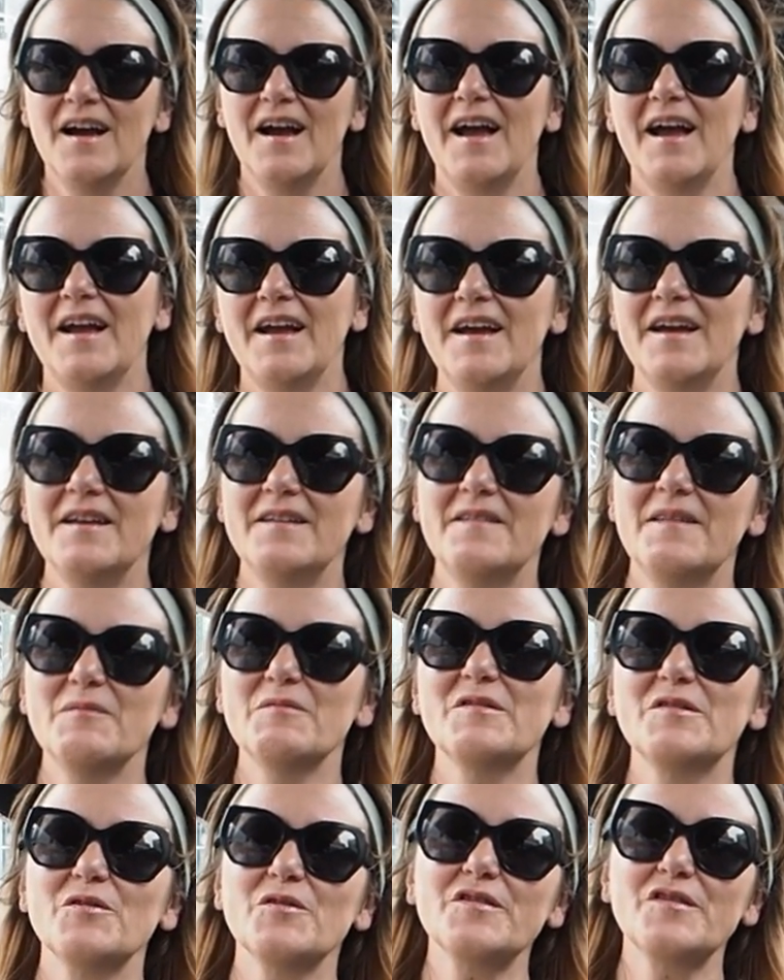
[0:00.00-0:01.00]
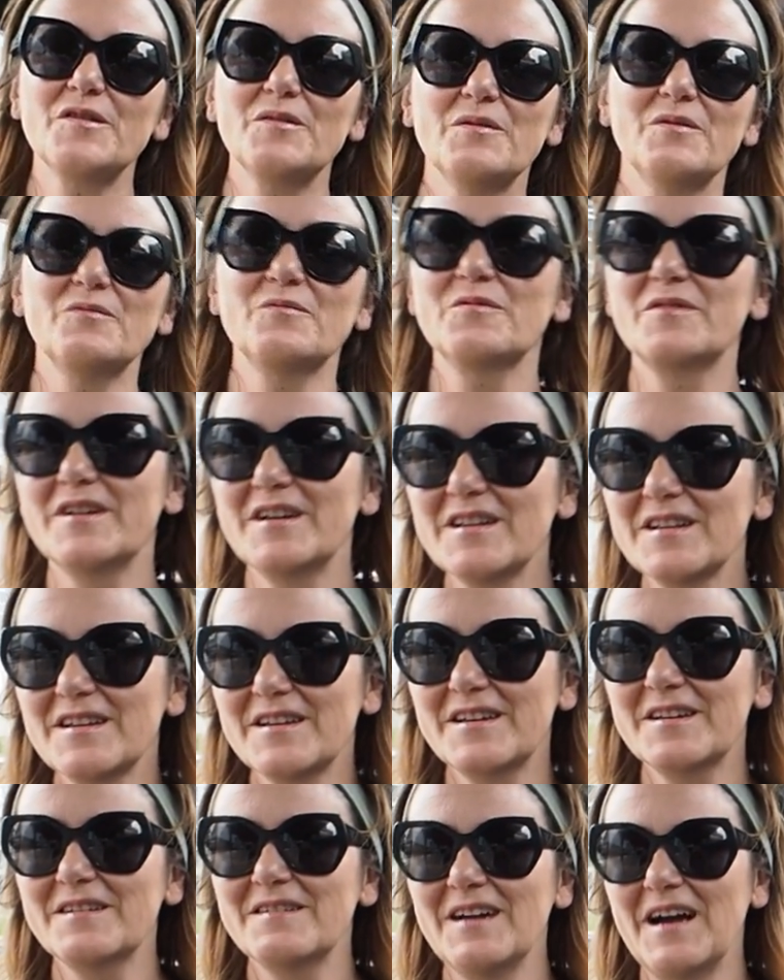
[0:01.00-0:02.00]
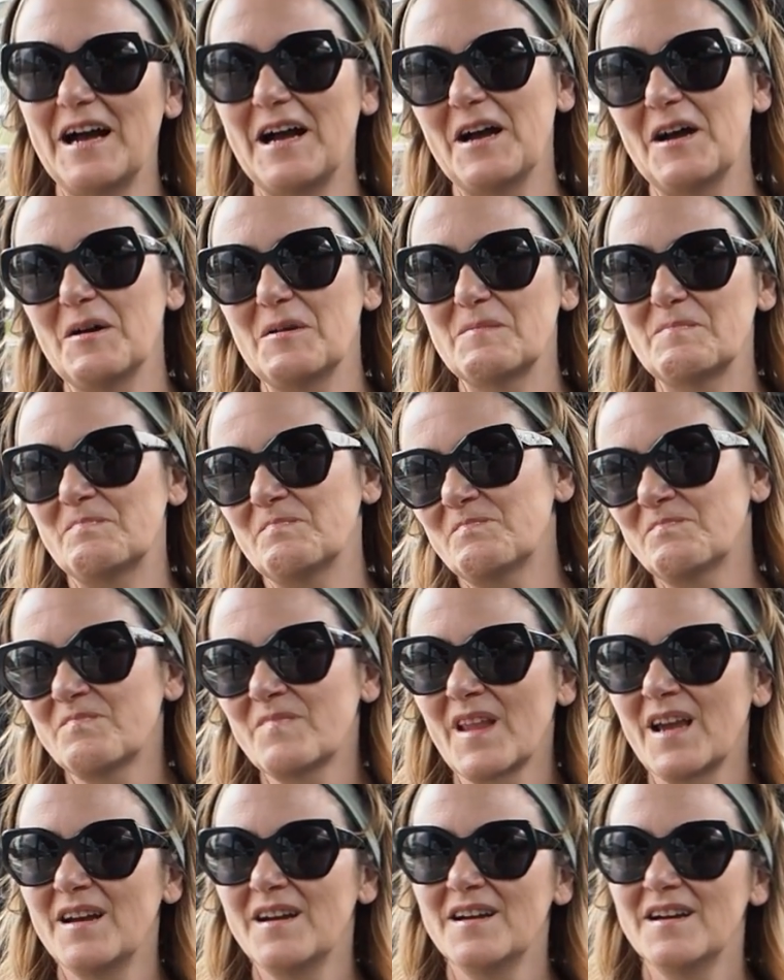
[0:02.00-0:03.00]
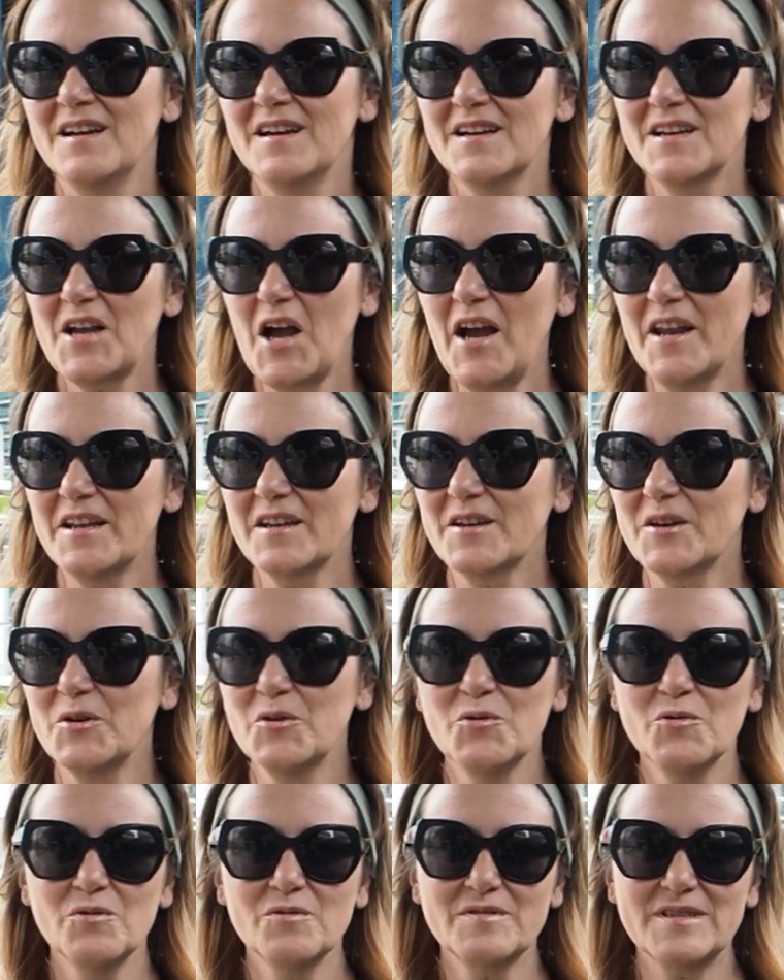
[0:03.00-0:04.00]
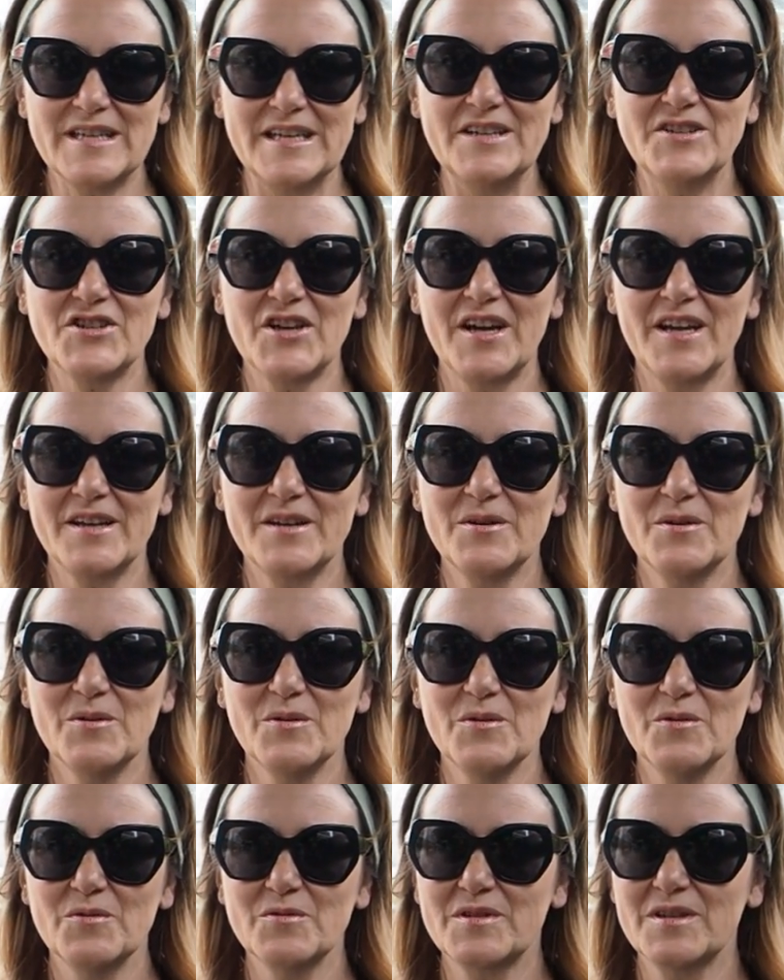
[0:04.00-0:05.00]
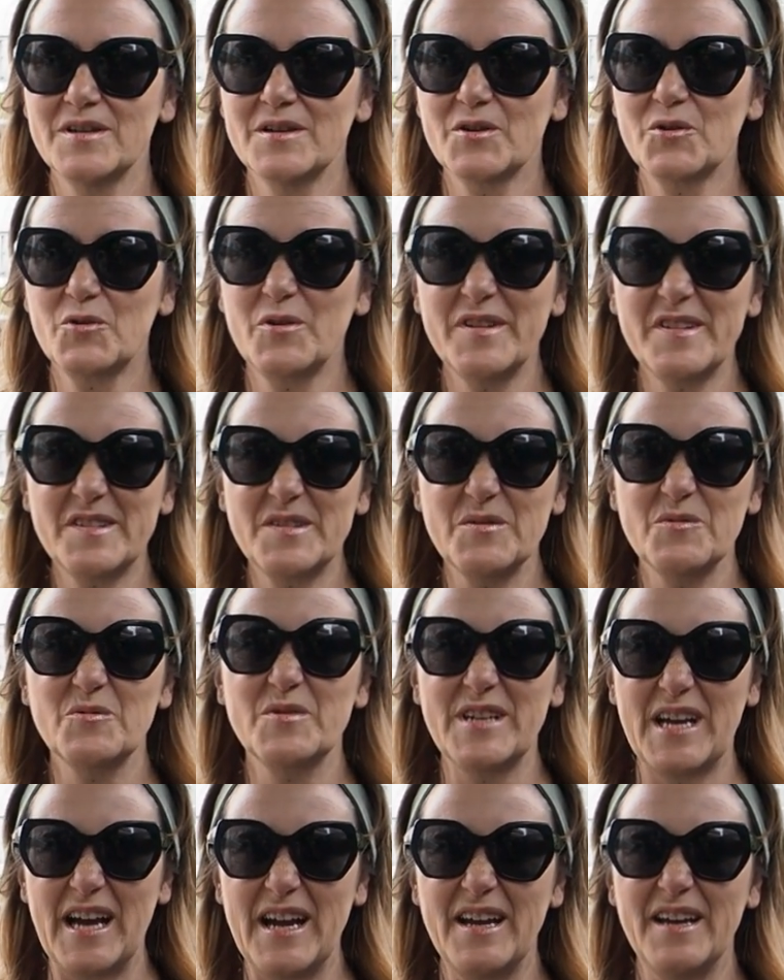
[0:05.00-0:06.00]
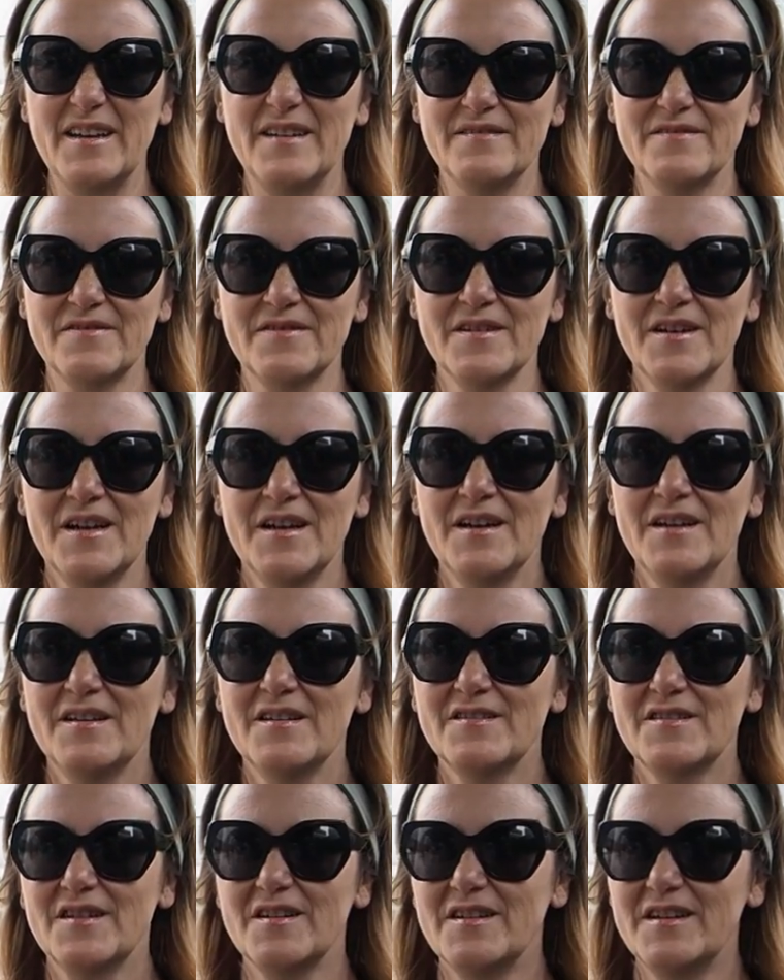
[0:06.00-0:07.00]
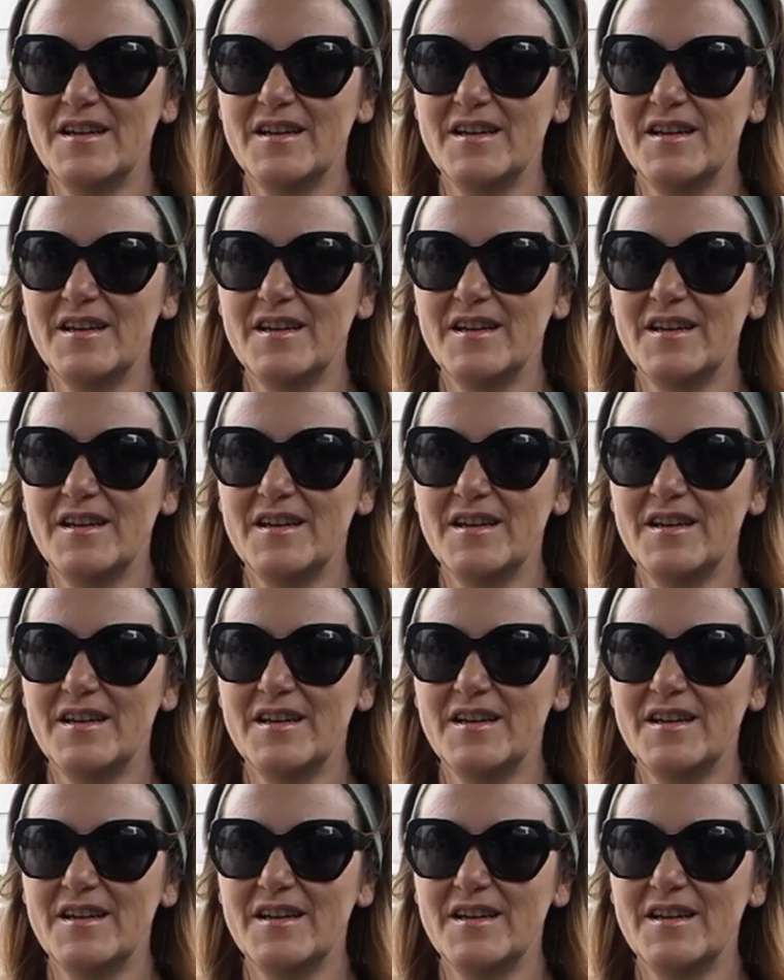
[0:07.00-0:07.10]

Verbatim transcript: and there was also a really um, kind of cool DJ called Crystal Dave. So